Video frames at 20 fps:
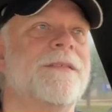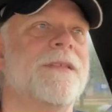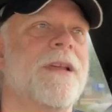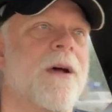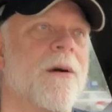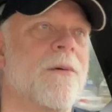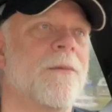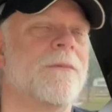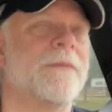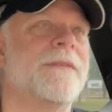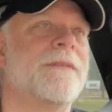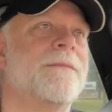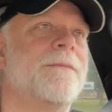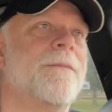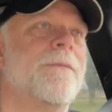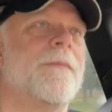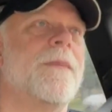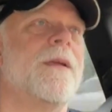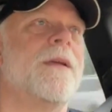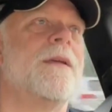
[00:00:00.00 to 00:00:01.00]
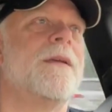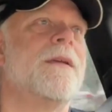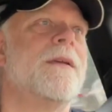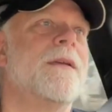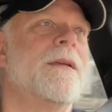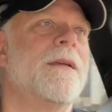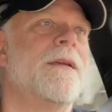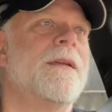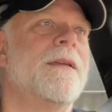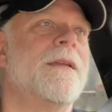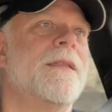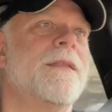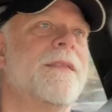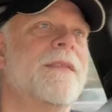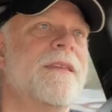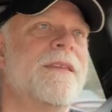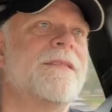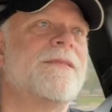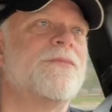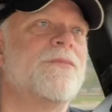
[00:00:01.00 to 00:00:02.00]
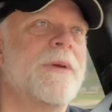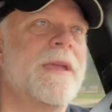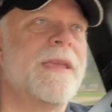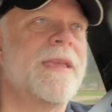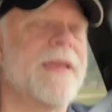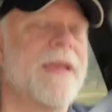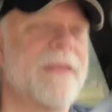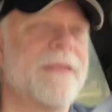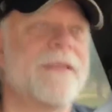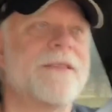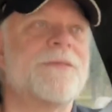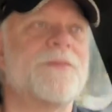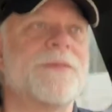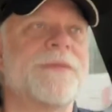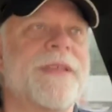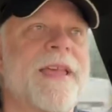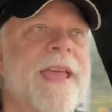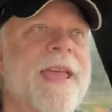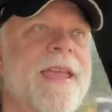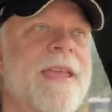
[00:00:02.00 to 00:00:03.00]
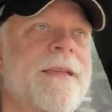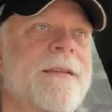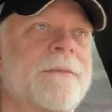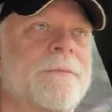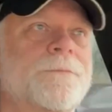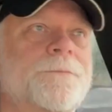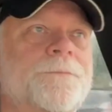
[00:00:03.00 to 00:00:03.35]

So, this weekend, this was a